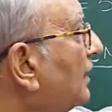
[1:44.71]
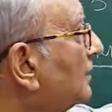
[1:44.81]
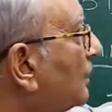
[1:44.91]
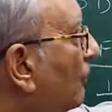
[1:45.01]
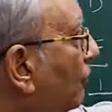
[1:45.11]

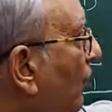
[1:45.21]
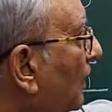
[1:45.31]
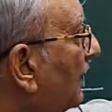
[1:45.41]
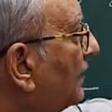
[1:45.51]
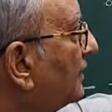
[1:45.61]
So our
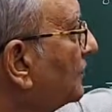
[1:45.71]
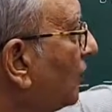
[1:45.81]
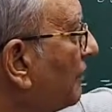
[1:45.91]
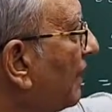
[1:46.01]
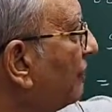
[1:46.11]
focal length is
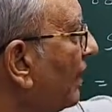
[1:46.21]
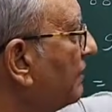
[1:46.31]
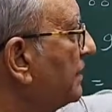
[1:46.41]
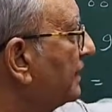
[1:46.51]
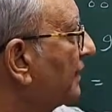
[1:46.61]
1 by 5
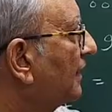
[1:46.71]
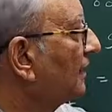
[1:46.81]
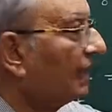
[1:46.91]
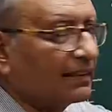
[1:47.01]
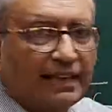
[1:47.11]
meter
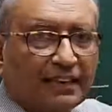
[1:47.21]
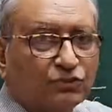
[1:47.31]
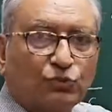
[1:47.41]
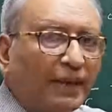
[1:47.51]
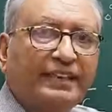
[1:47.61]
and that is
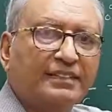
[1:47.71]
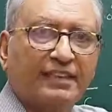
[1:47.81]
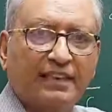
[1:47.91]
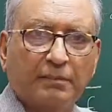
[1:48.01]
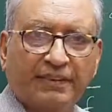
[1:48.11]
20
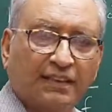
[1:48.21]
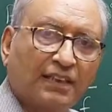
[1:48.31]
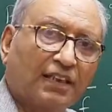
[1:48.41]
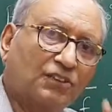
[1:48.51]
centimeter.